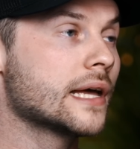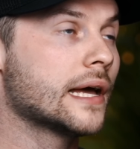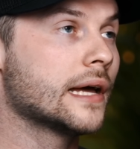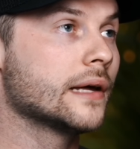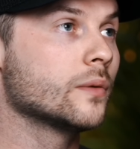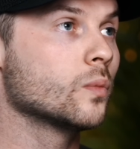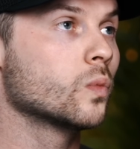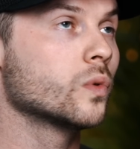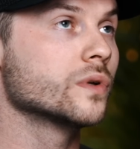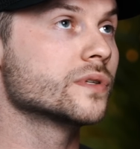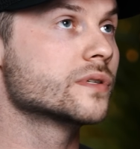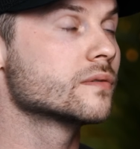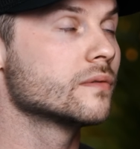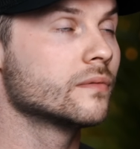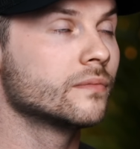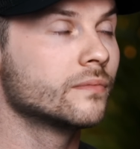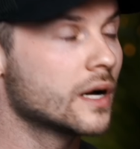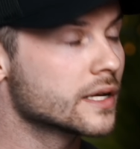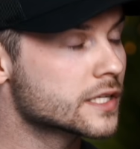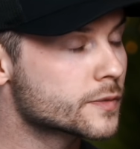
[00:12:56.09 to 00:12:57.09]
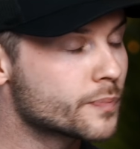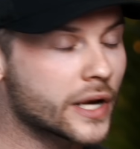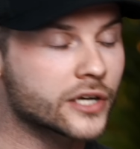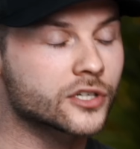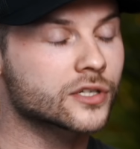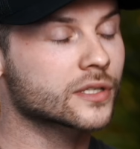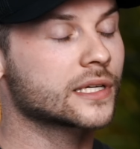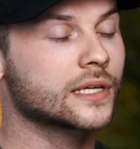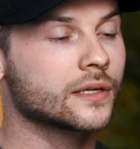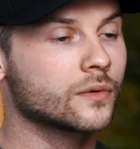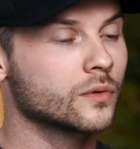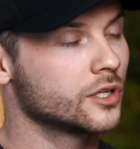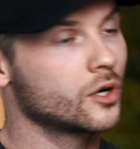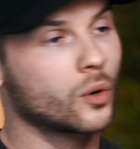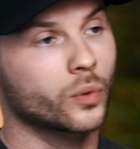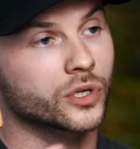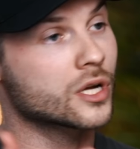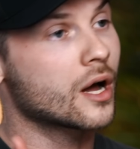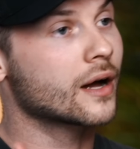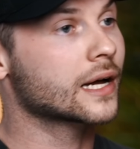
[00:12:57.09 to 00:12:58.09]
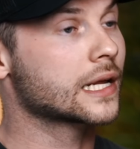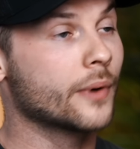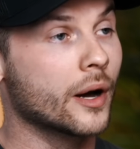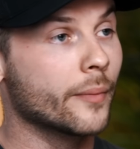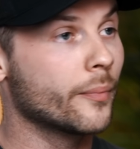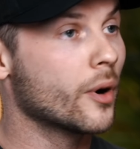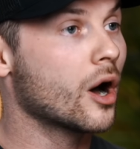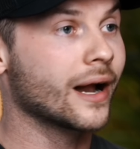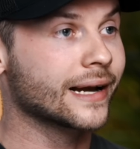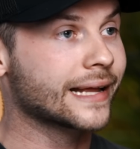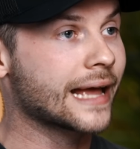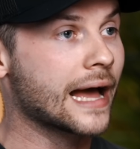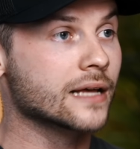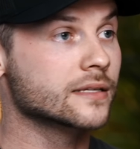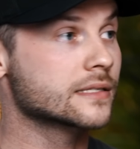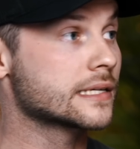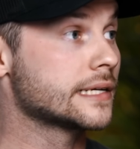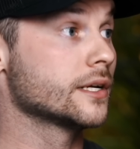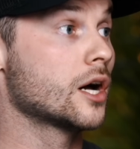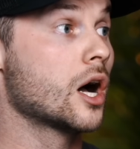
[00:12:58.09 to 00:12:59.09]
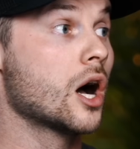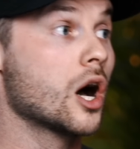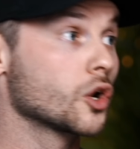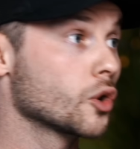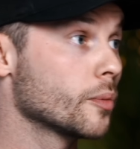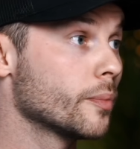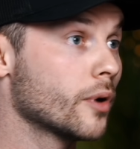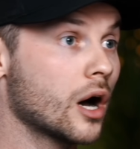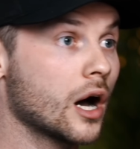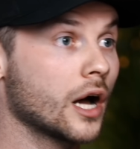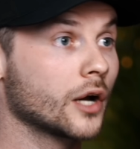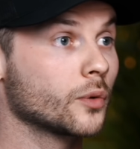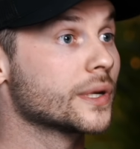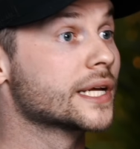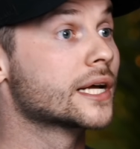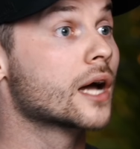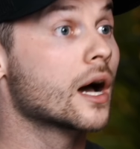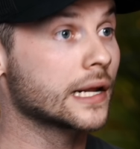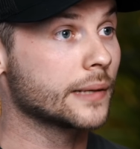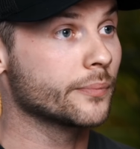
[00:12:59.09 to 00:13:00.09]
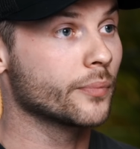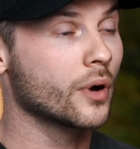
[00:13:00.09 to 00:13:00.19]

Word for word: And what's especially, you know, we're talking about podcasting, autopod, recutting